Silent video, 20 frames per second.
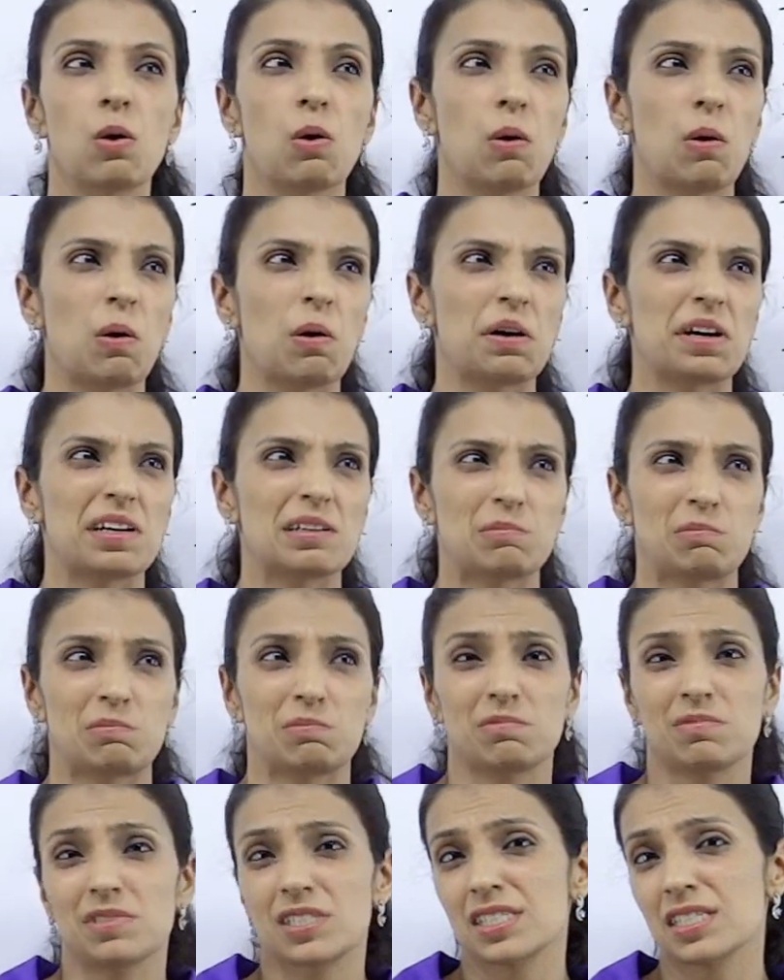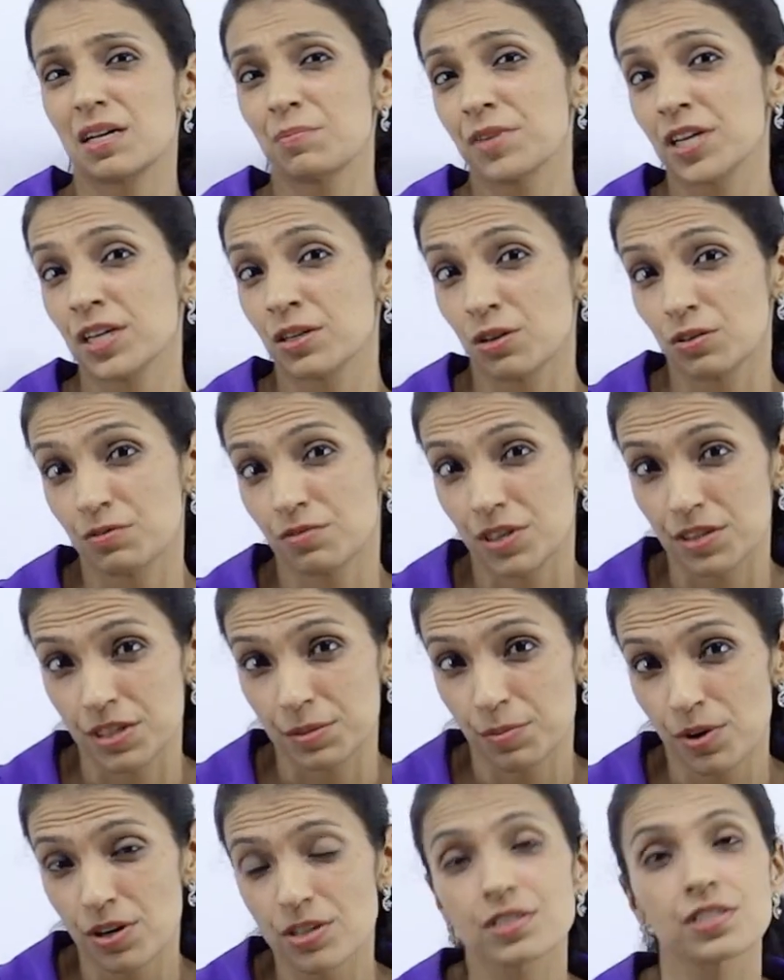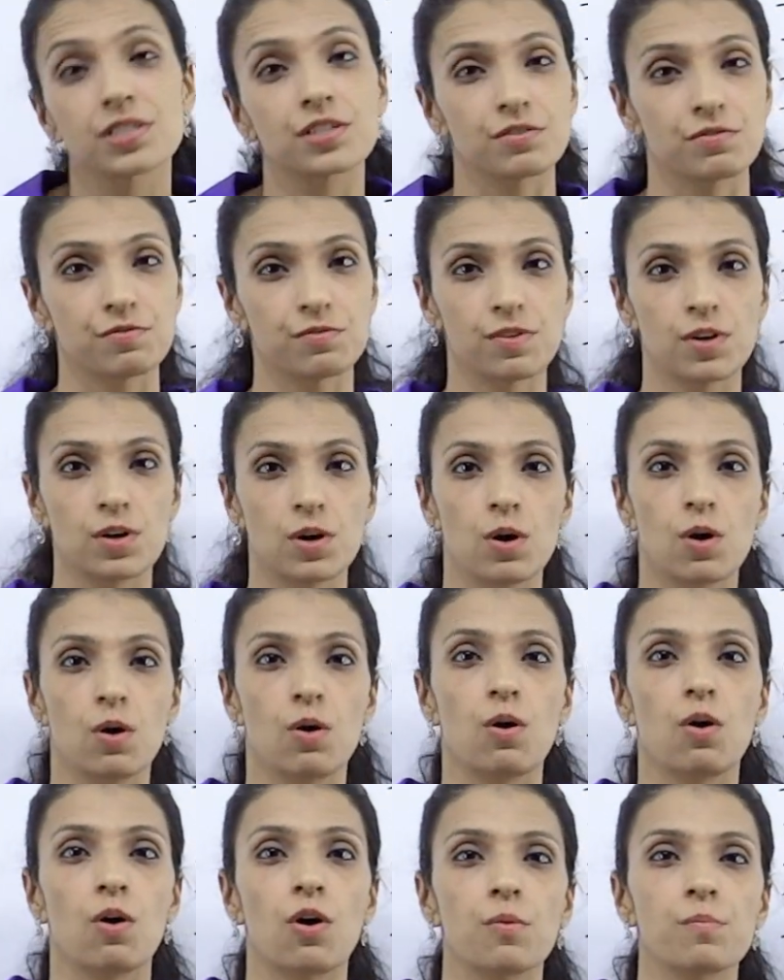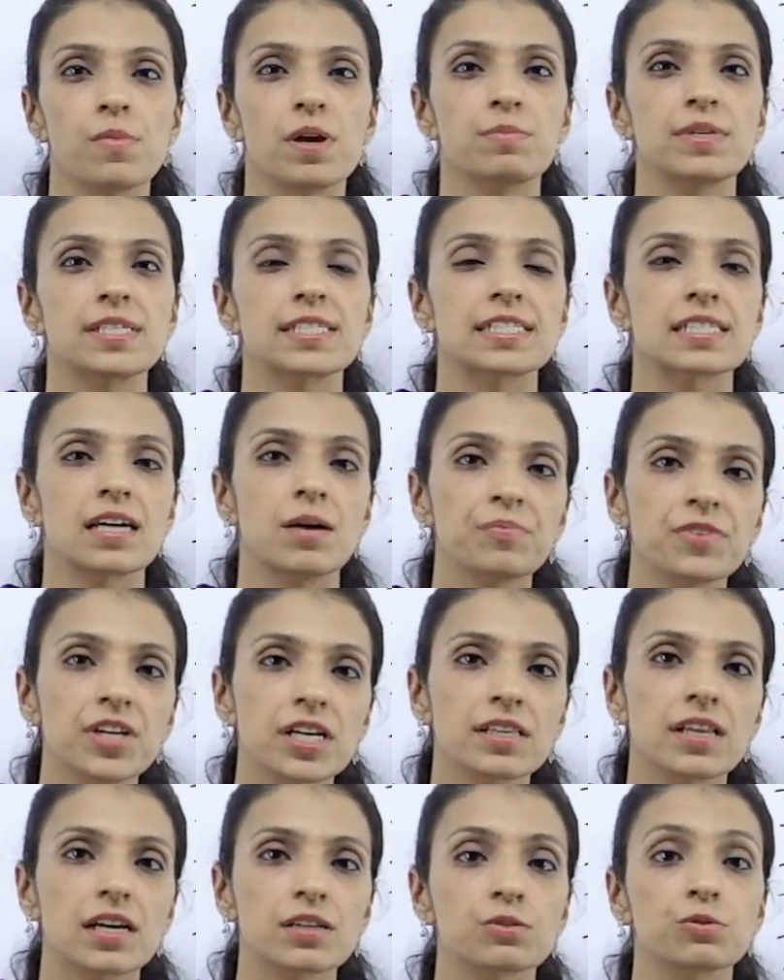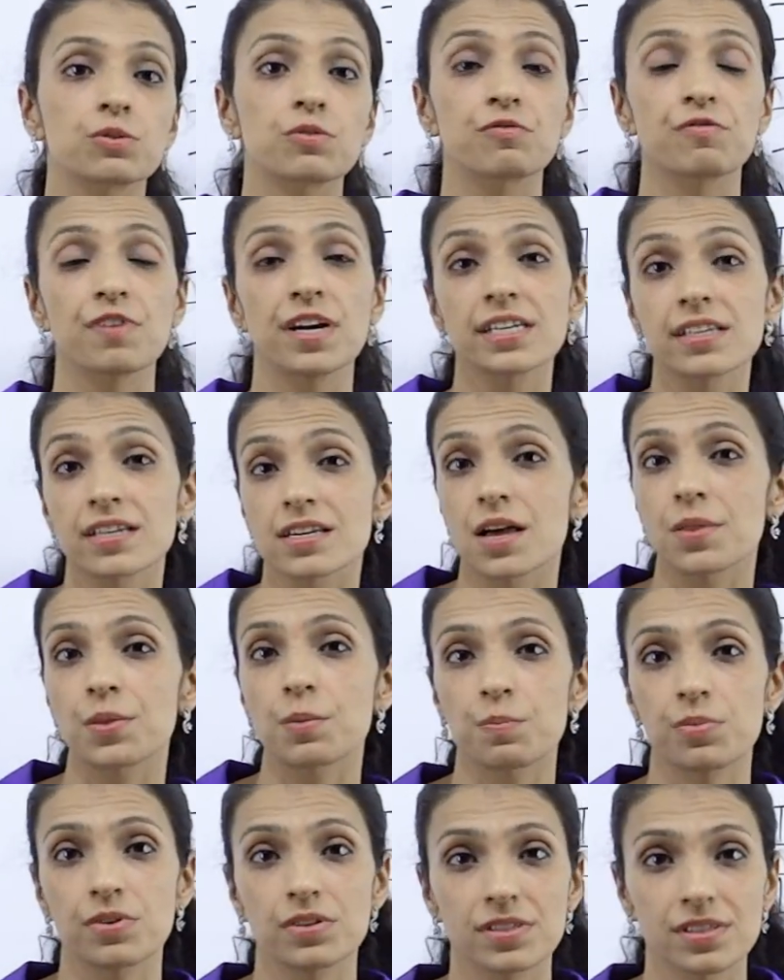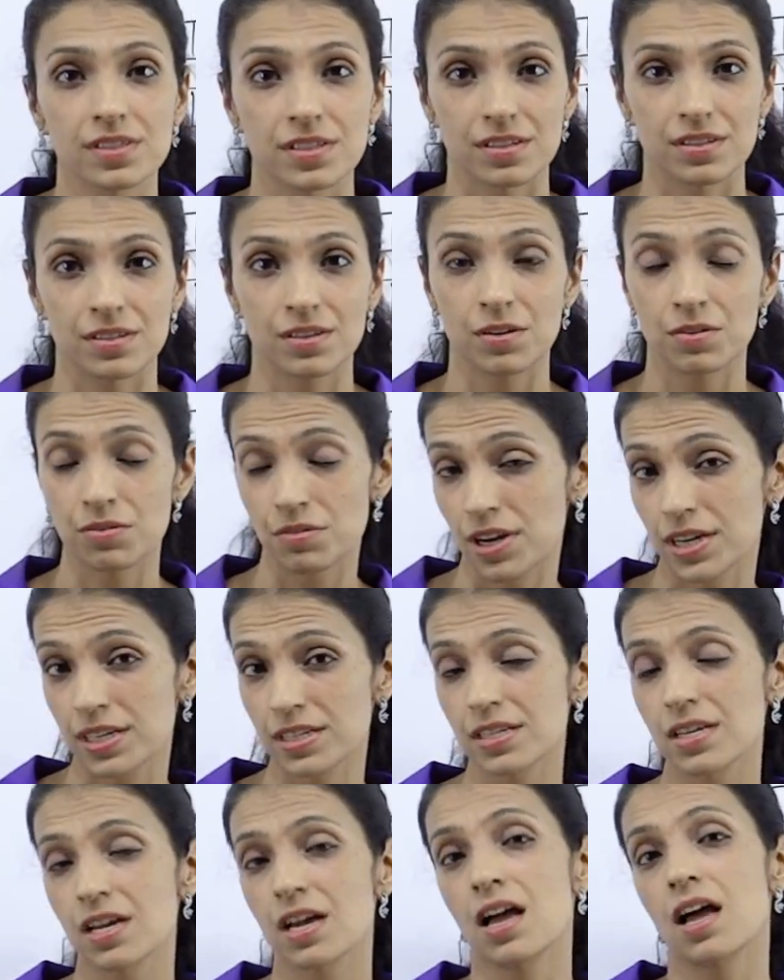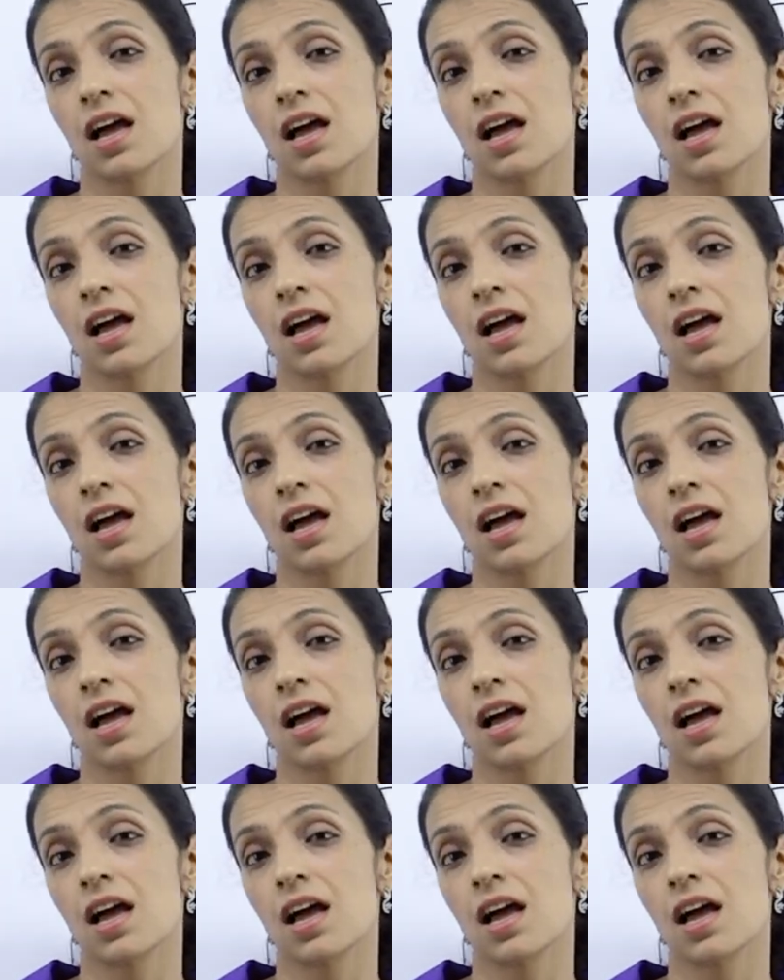or something not very positive, or maybe something that could offend another person, right?